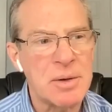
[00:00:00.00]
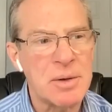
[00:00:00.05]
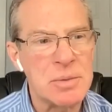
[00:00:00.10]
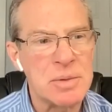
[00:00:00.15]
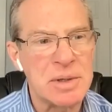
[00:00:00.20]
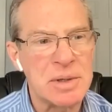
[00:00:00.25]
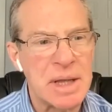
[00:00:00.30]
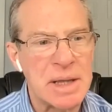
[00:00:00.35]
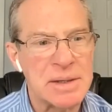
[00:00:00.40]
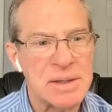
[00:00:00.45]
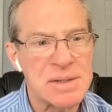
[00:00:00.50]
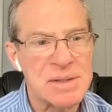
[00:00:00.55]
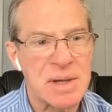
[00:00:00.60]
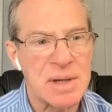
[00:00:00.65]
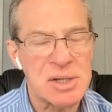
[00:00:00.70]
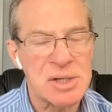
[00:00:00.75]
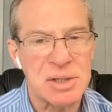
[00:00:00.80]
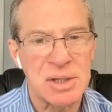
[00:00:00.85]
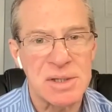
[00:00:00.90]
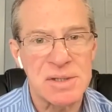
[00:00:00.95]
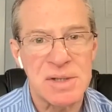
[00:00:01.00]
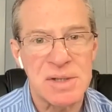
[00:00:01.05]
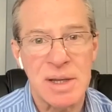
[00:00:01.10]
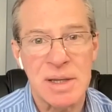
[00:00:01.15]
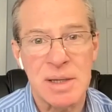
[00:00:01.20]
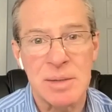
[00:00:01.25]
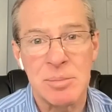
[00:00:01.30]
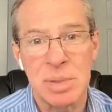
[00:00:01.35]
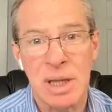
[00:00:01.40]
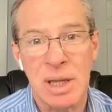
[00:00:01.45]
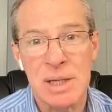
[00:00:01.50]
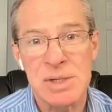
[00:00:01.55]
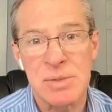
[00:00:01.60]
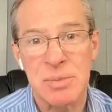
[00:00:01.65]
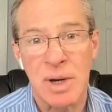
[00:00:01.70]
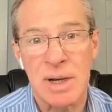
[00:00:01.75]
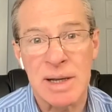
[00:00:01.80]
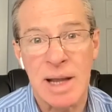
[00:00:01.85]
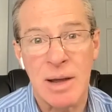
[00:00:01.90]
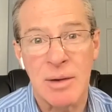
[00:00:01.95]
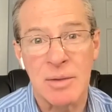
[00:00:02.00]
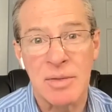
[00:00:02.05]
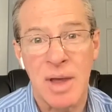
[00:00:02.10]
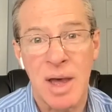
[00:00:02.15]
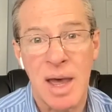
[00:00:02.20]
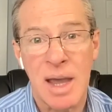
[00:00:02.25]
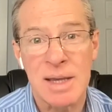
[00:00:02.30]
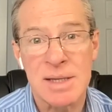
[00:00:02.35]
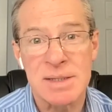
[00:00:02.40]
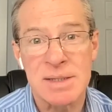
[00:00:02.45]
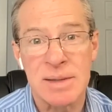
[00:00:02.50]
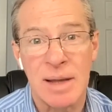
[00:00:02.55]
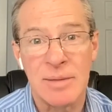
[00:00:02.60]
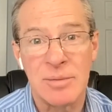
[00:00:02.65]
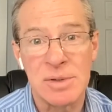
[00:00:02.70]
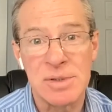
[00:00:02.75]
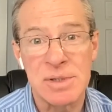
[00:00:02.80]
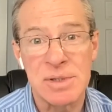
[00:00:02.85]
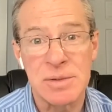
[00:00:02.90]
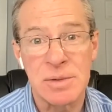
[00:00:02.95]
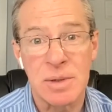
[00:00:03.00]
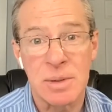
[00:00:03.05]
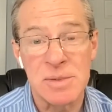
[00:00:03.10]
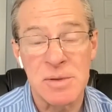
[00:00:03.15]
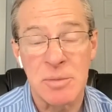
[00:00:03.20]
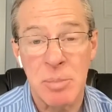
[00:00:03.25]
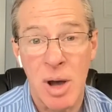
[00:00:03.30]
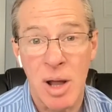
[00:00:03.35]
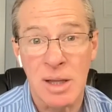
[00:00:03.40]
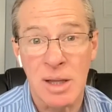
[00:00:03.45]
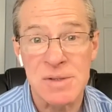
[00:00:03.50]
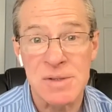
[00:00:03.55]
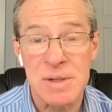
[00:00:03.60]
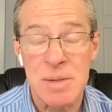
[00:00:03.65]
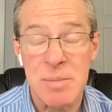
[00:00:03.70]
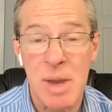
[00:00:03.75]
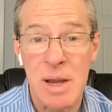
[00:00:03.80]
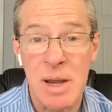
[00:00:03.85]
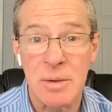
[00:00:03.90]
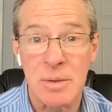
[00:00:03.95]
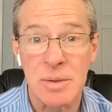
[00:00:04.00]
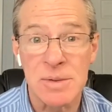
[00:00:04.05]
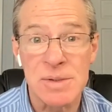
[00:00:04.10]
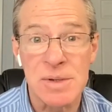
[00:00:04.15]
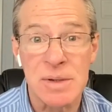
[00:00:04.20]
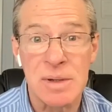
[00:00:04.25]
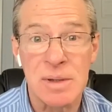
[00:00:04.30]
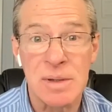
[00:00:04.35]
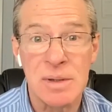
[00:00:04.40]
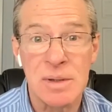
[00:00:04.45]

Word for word: are you that that discussion is taking place right now at the highest levels in terms of policymakers?